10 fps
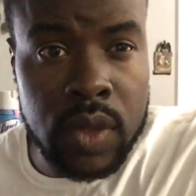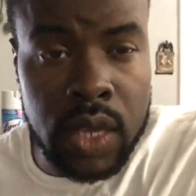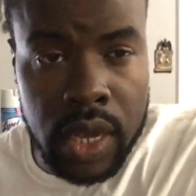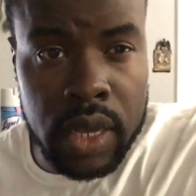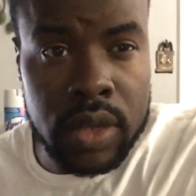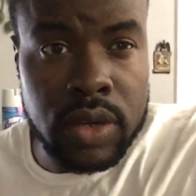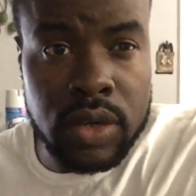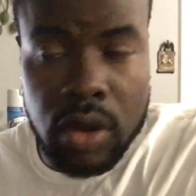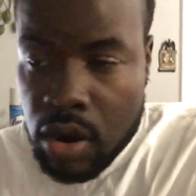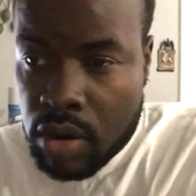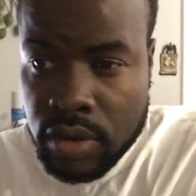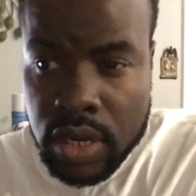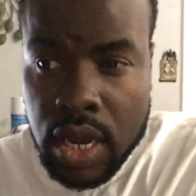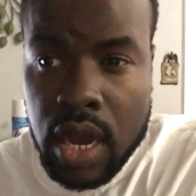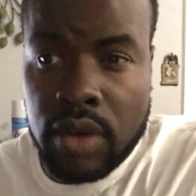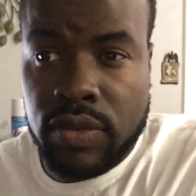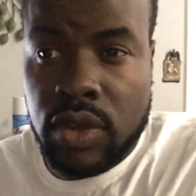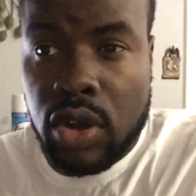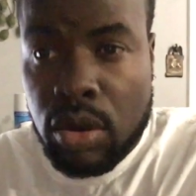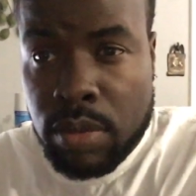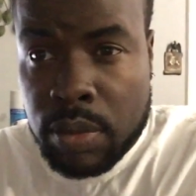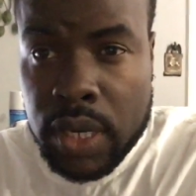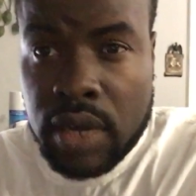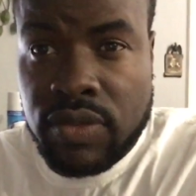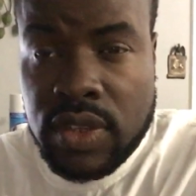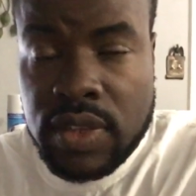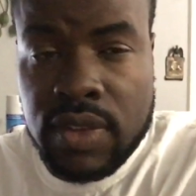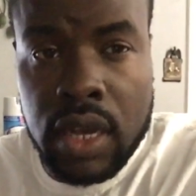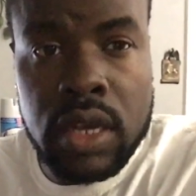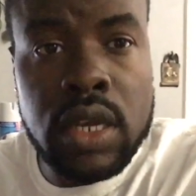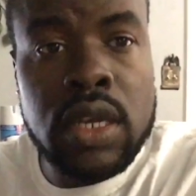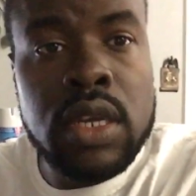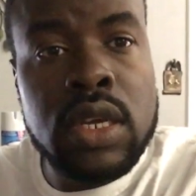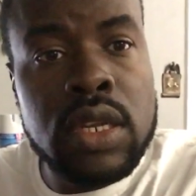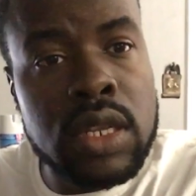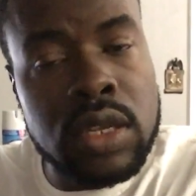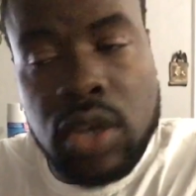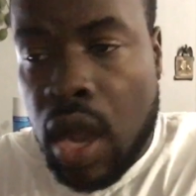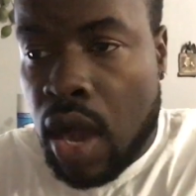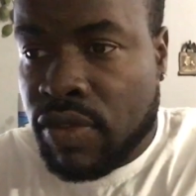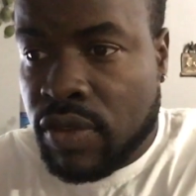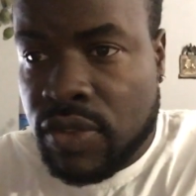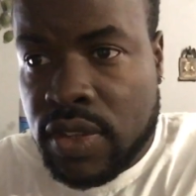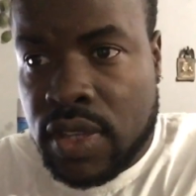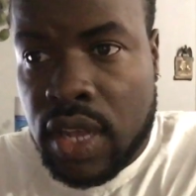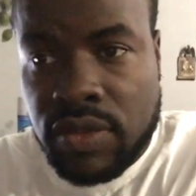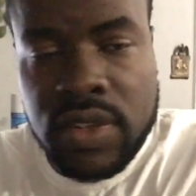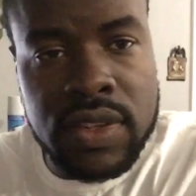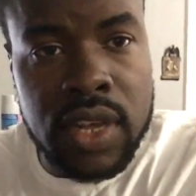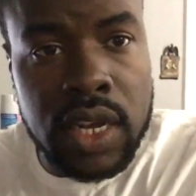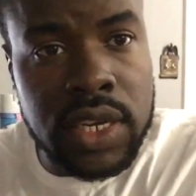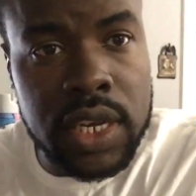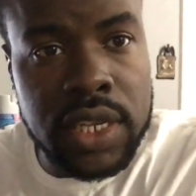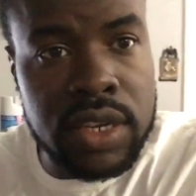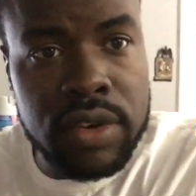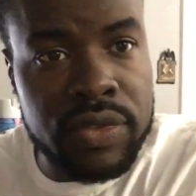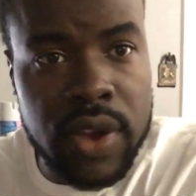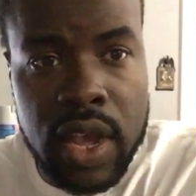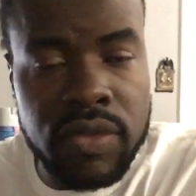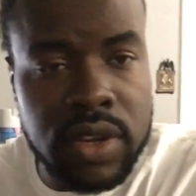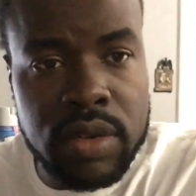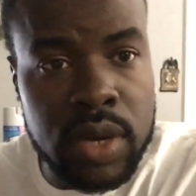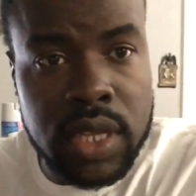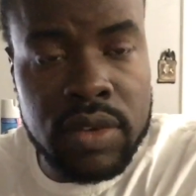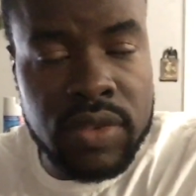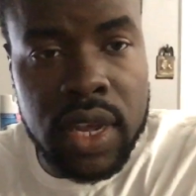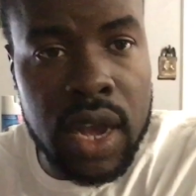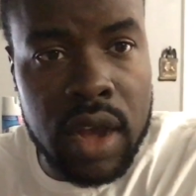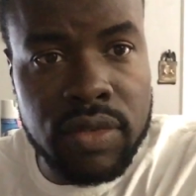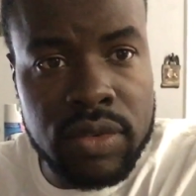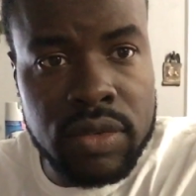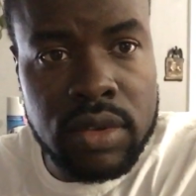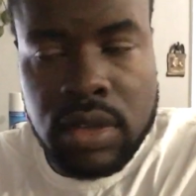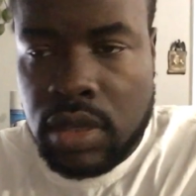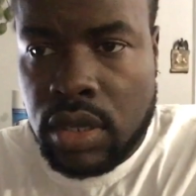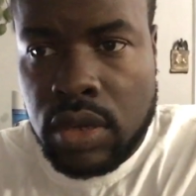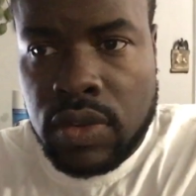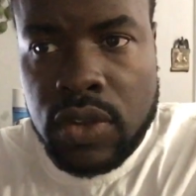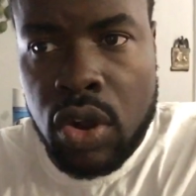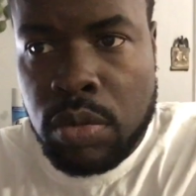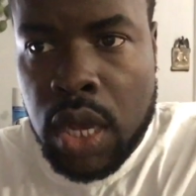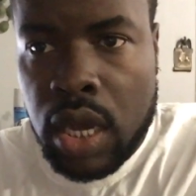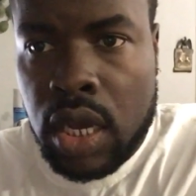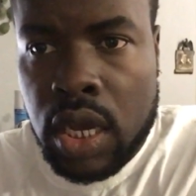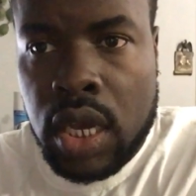Yeah, don't run off. You come up on a visa, do you have a visitor visa, 10-year, 5-year, whatever you have? You just come here